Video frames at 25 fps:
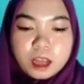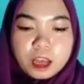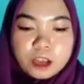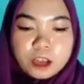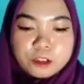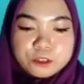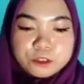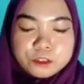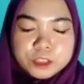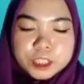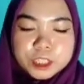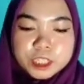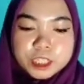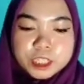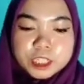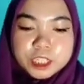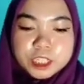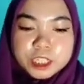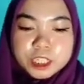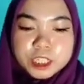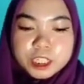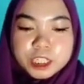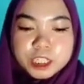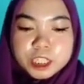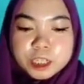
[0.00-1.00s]

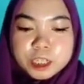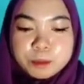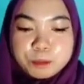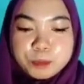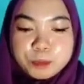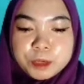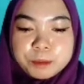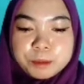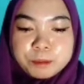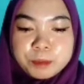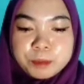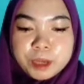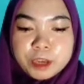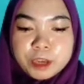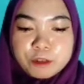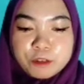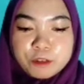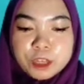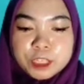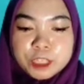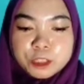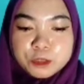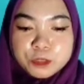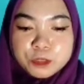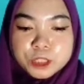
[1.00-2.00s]
after prepare
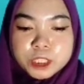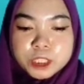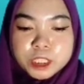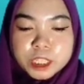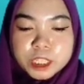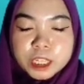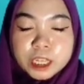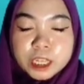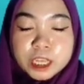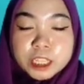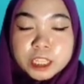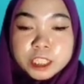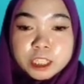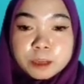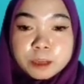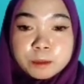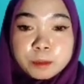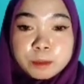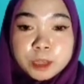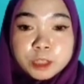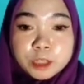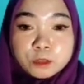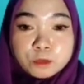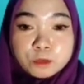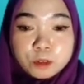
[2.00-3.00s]
vendor chat as a
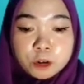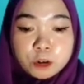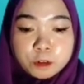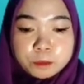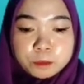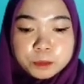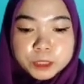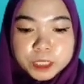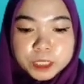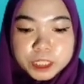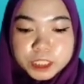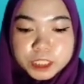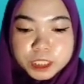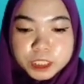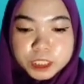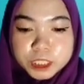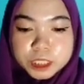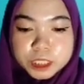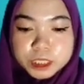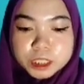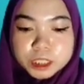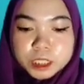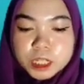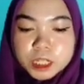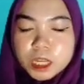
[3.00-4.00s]
manual
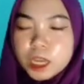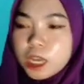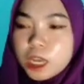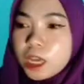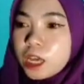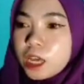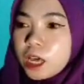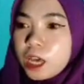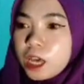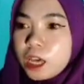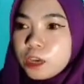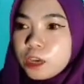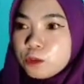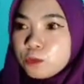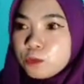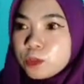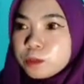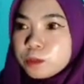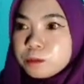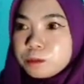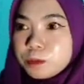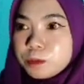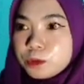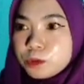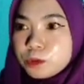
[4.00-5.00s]
operation, I
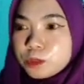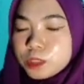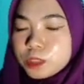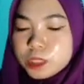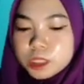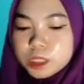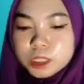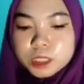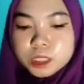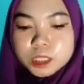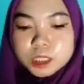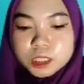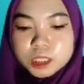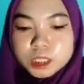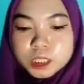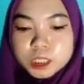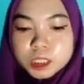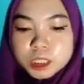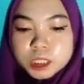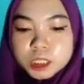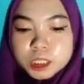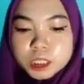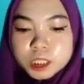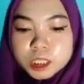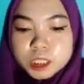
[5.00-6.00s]
will put
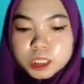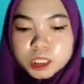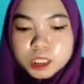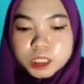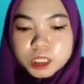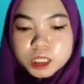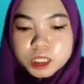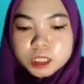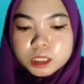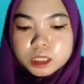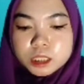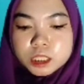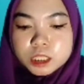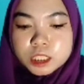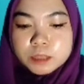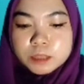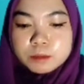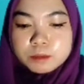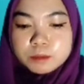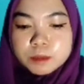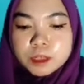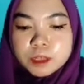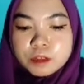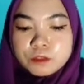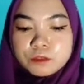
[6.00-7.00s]
a
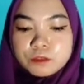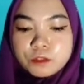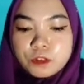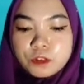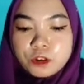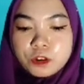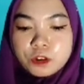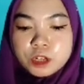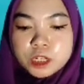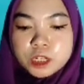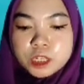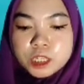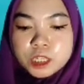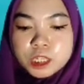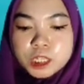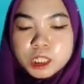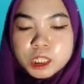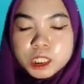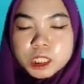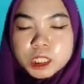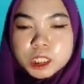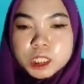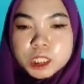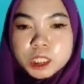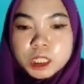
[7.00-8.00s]
symbol for a
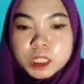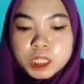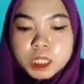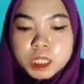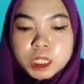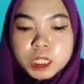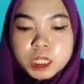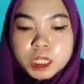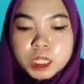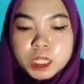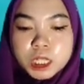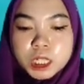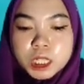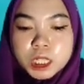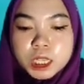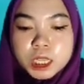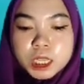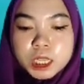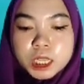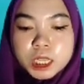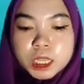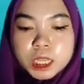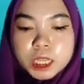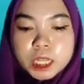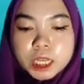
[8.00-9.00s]

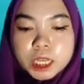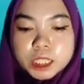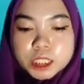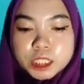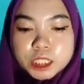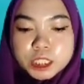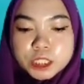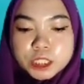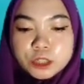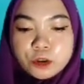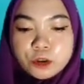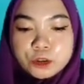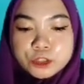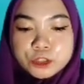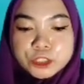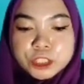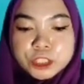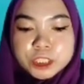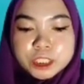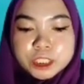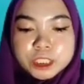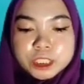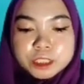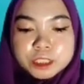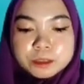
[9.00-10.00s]
ledger
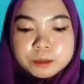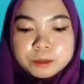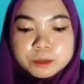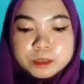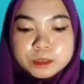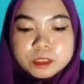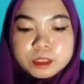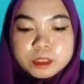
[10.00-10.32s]
original